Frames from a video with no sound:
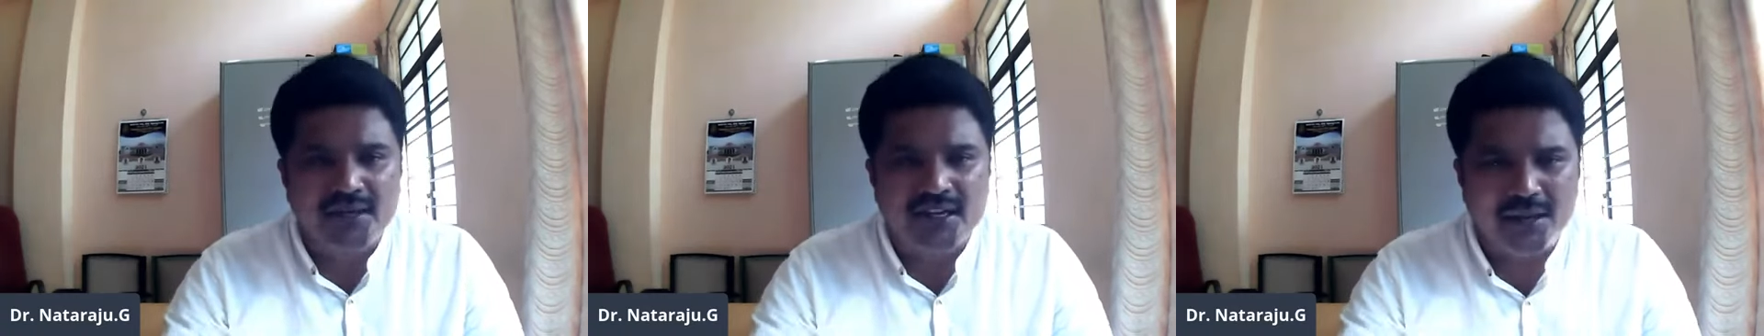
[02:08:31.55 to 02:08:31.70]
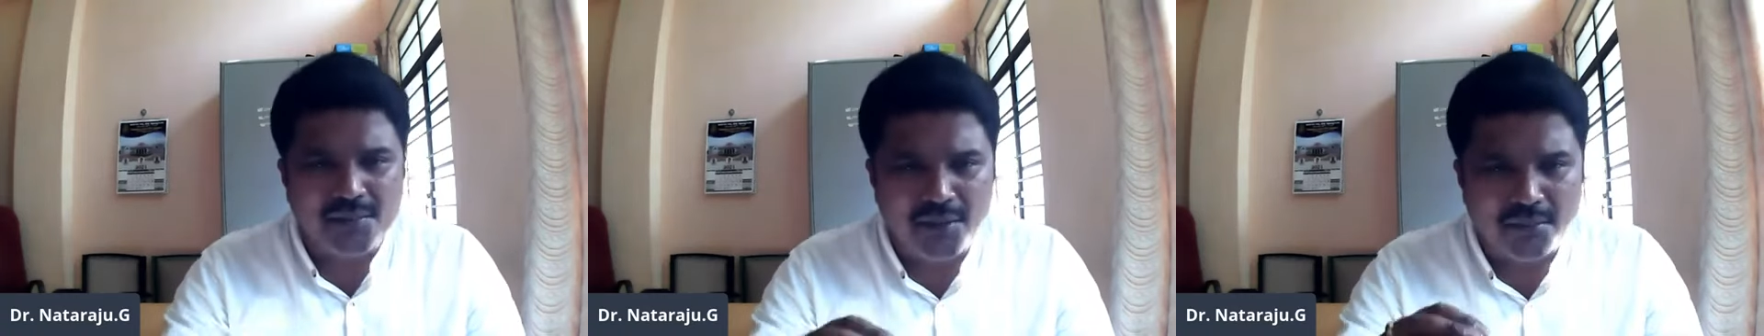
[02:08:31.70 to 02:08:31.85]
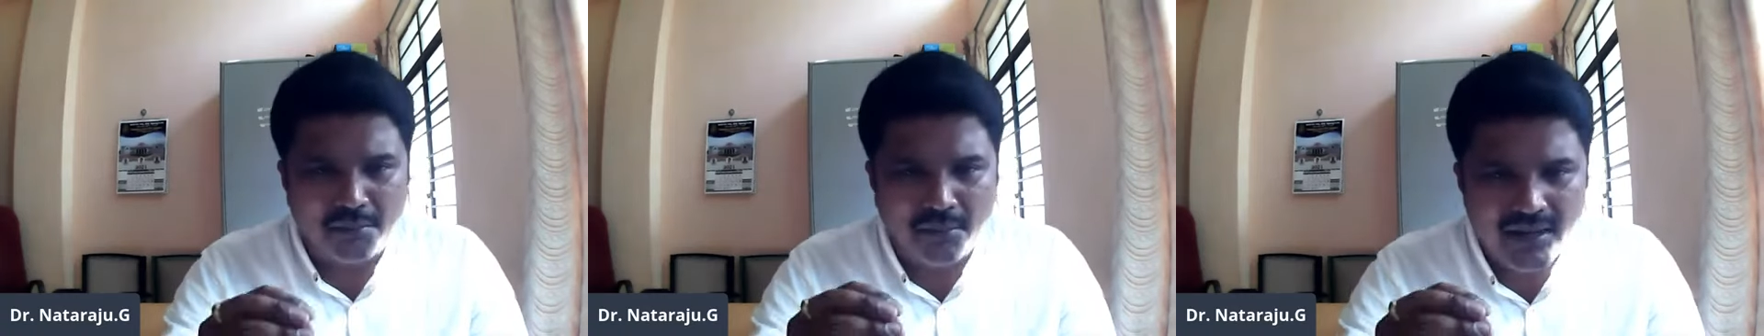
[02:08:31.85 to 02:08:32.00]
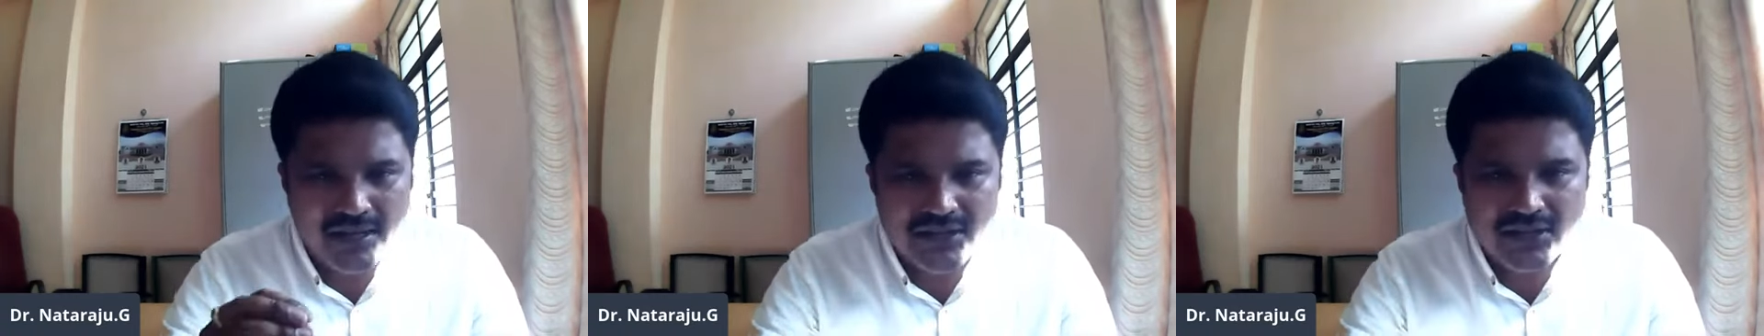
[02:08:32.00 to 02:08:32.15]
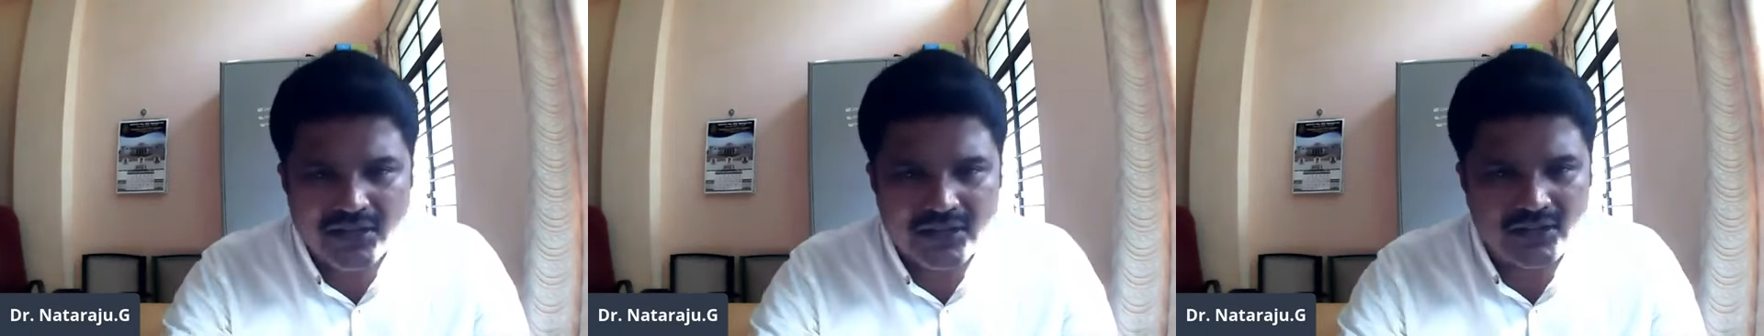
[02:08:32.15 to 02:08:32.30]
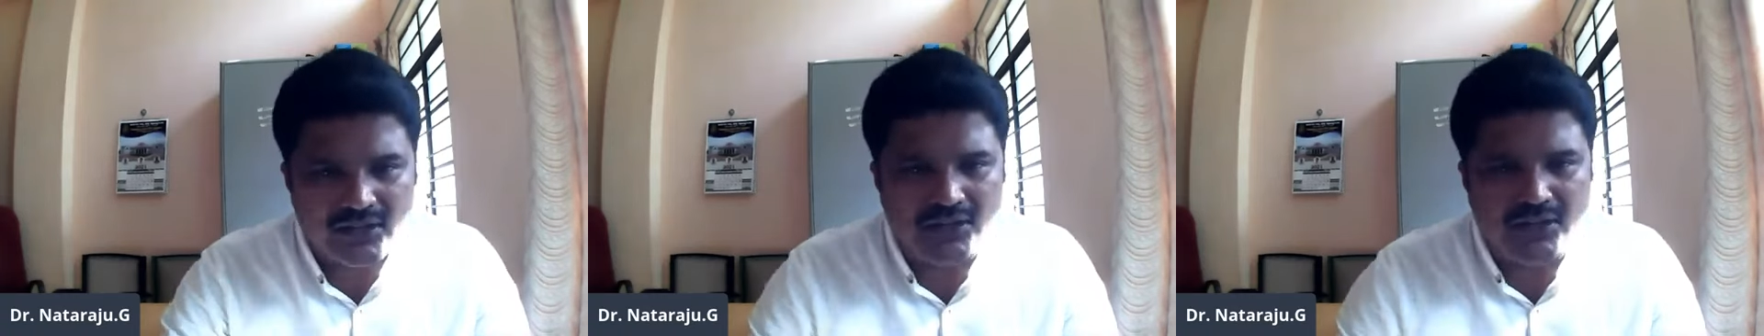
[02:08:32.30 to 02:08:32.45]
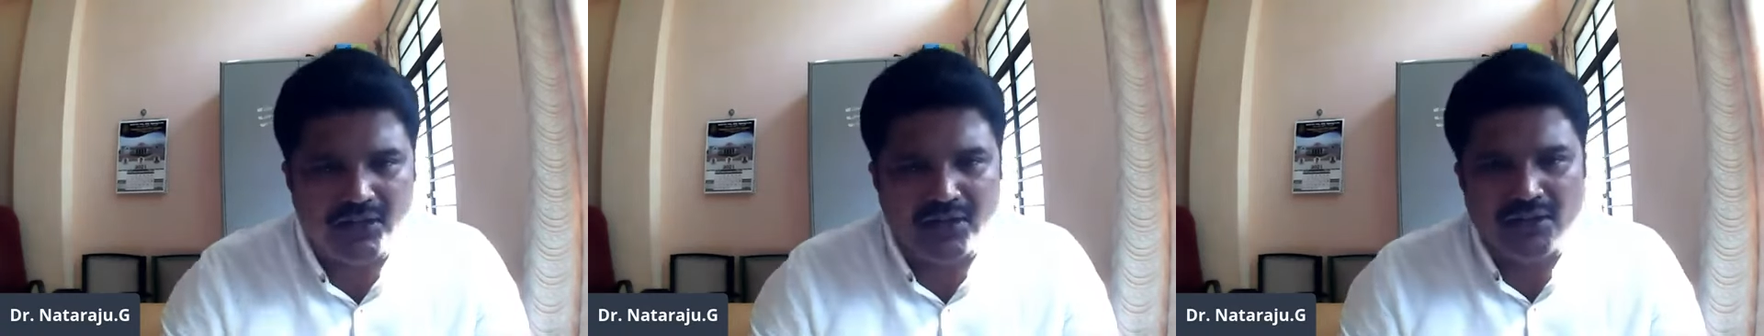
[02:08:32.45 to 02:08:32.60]
become a
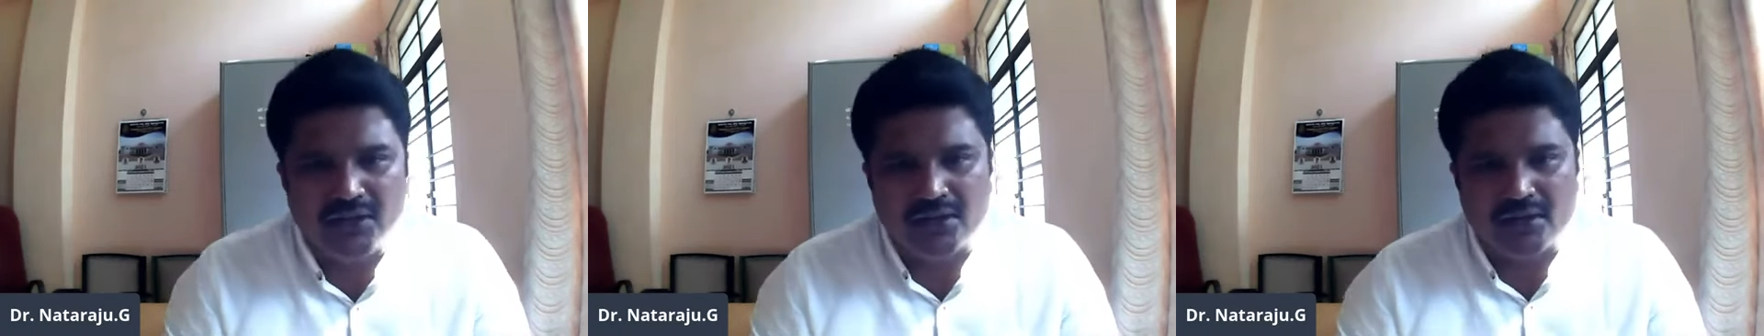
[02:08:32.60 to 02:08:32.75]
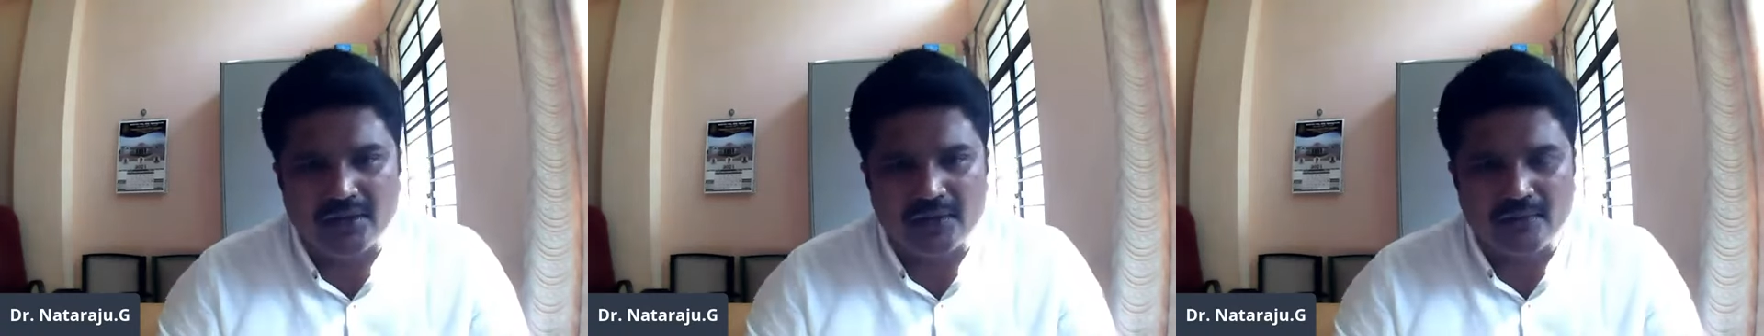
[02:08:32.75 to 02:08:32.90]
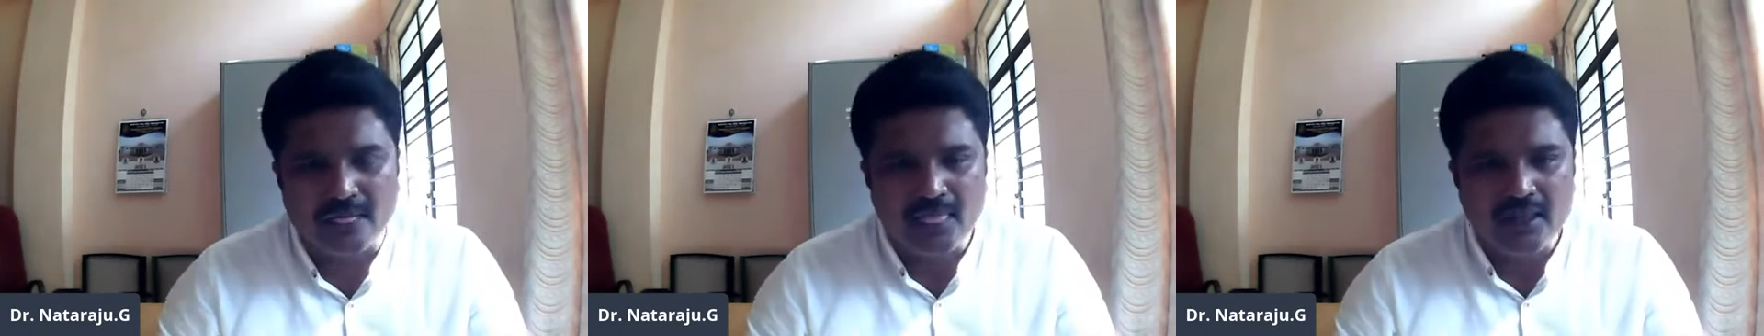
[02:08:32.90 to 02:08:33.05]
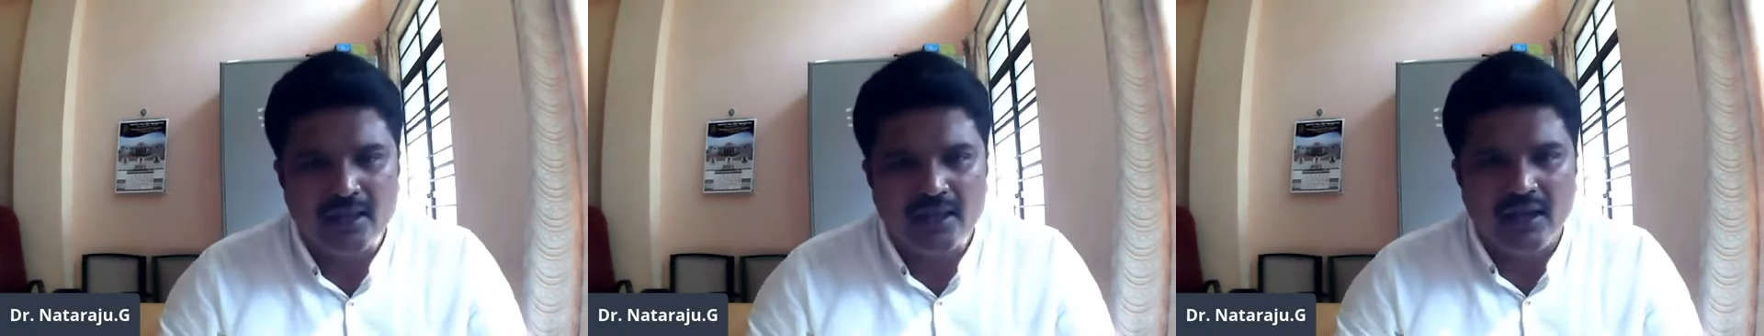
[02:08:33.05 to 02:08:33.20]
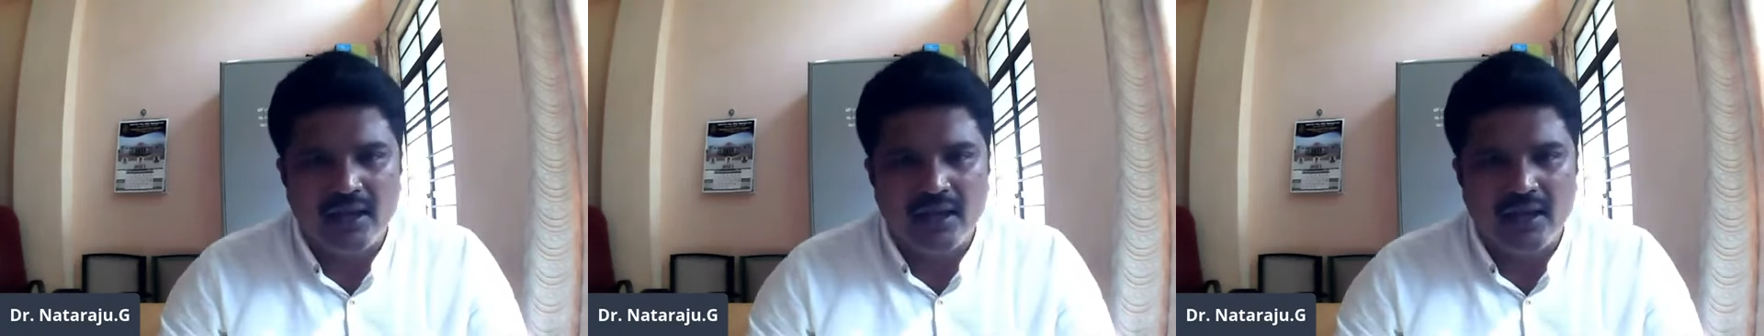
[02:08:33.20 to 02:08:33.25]
magician here.